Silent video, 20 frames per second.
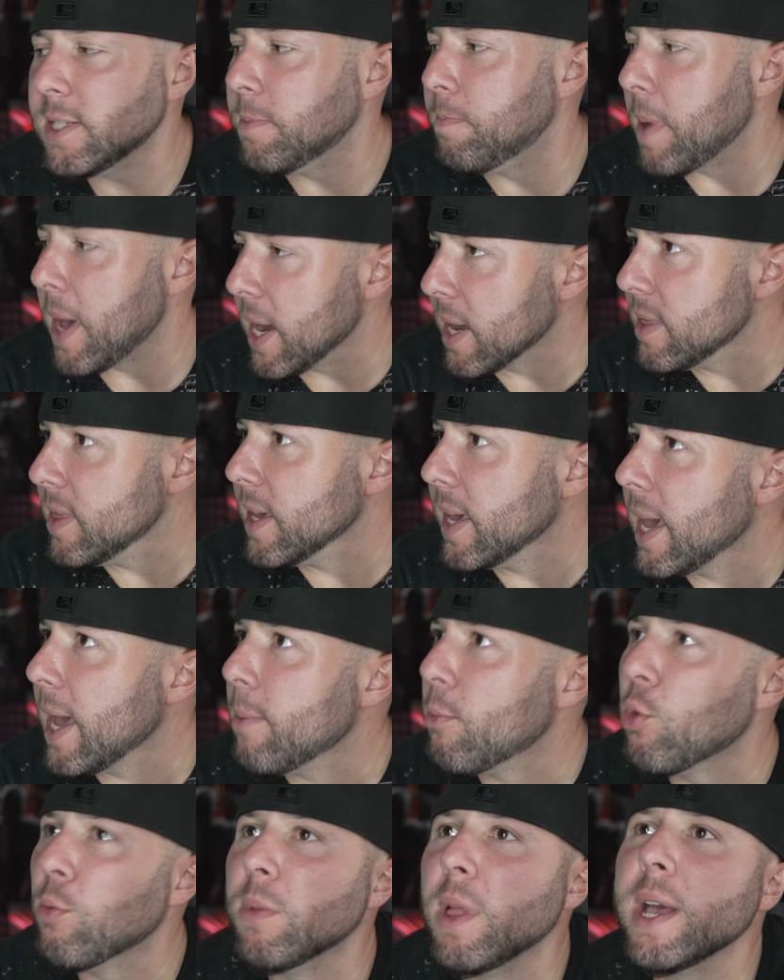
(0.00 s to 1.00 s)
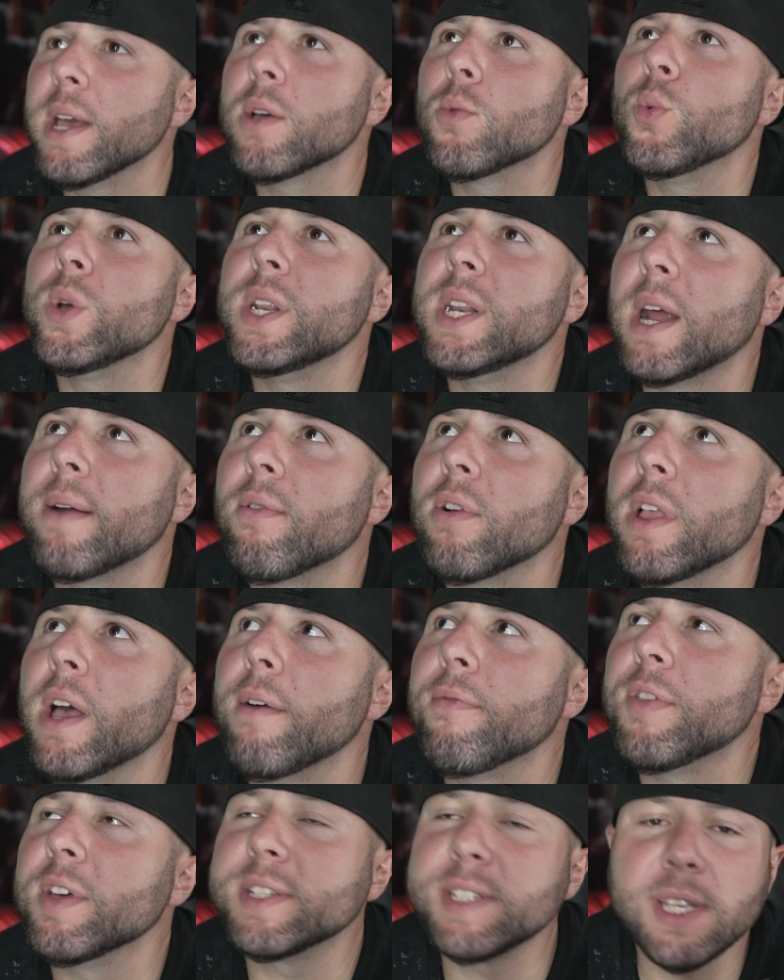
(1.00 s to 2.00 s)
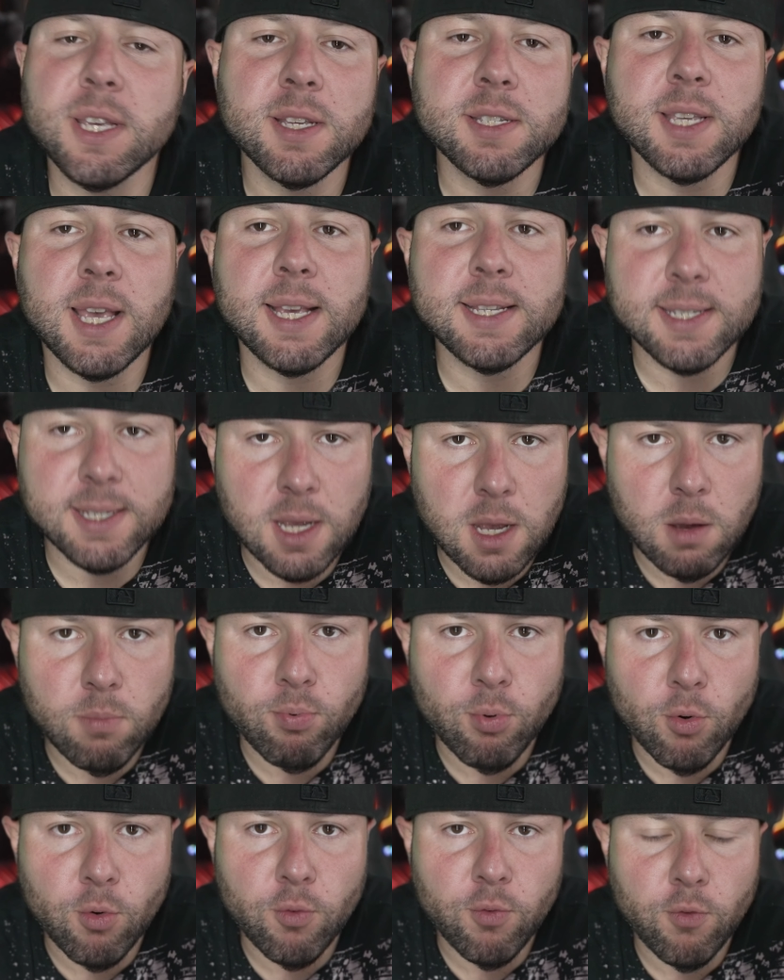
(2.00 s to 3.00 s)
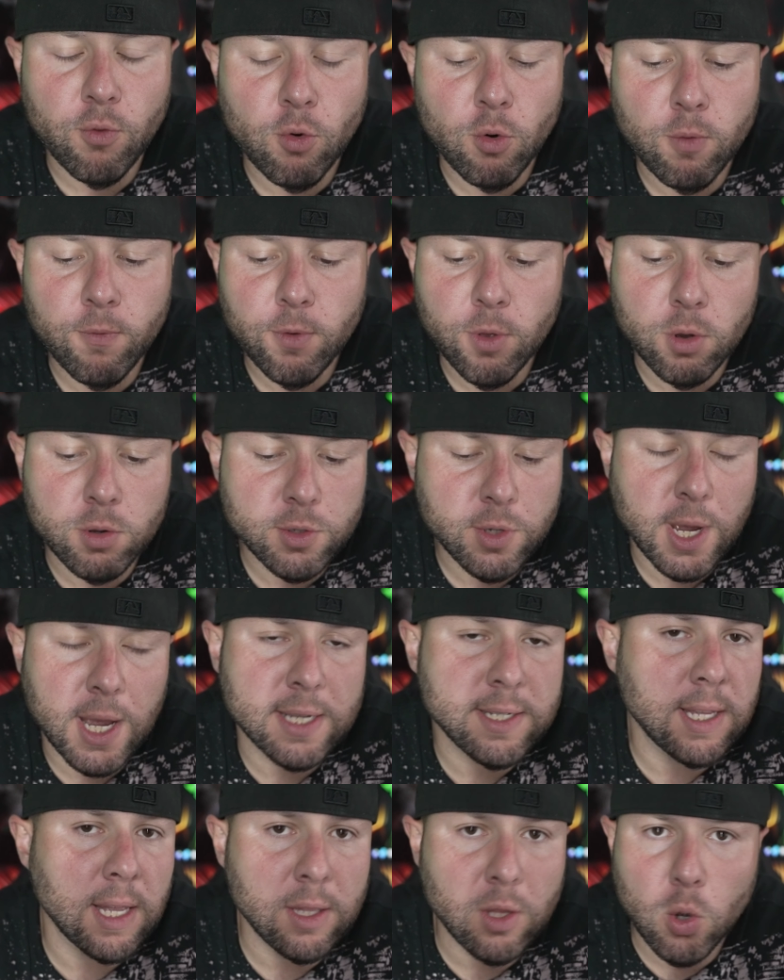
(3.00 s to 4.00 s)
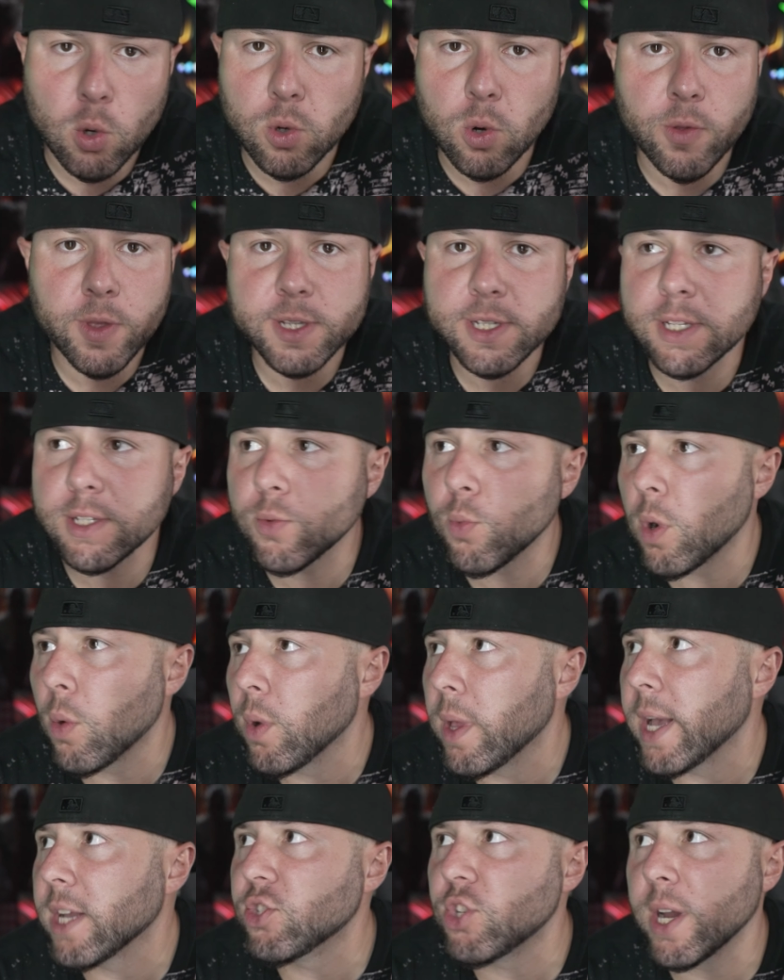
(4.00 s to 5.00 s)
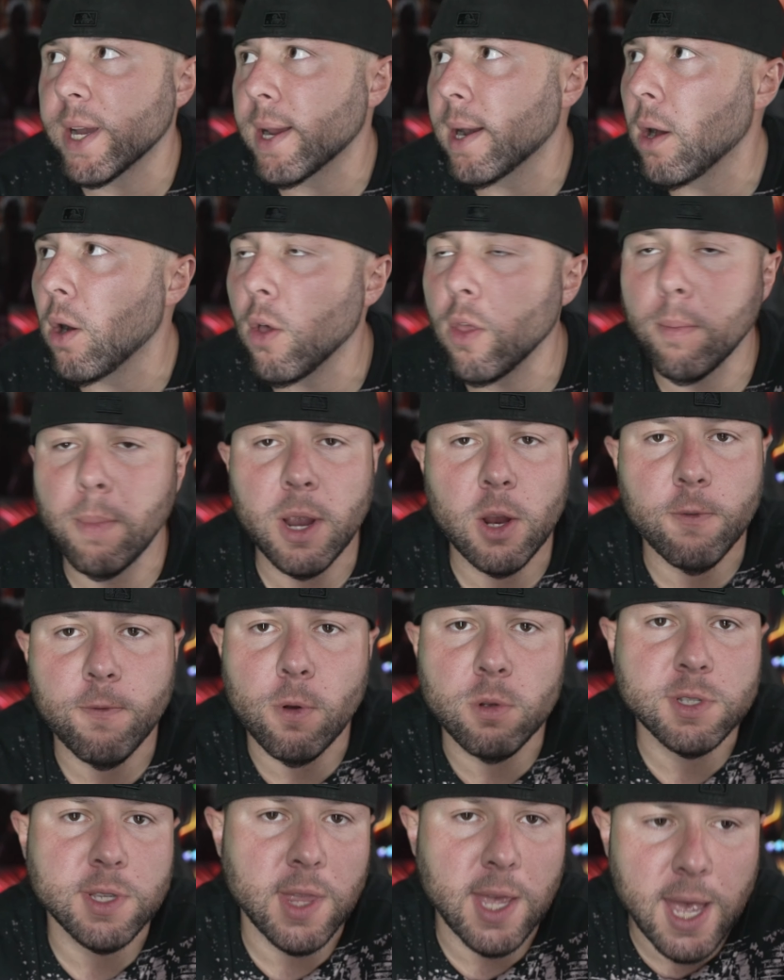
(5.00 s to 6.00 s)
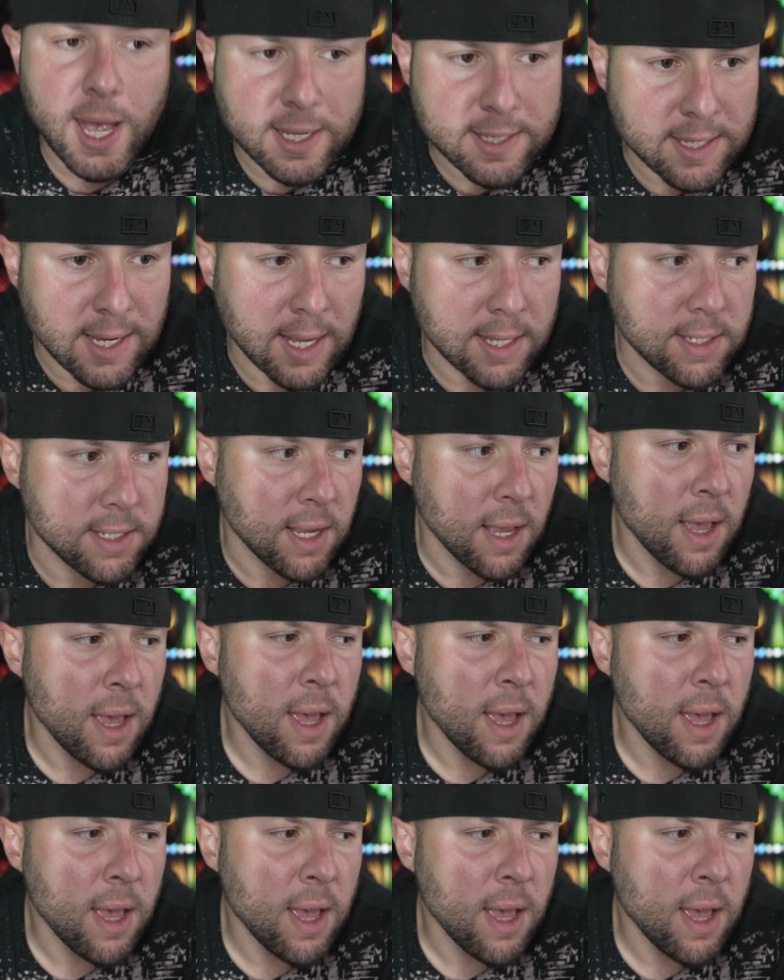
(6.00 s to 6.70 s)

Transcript: Back in the game room like we never left. This is a soundproof room. For those of you guys that don't know, this is where we like checking out all the microphones and the headsets,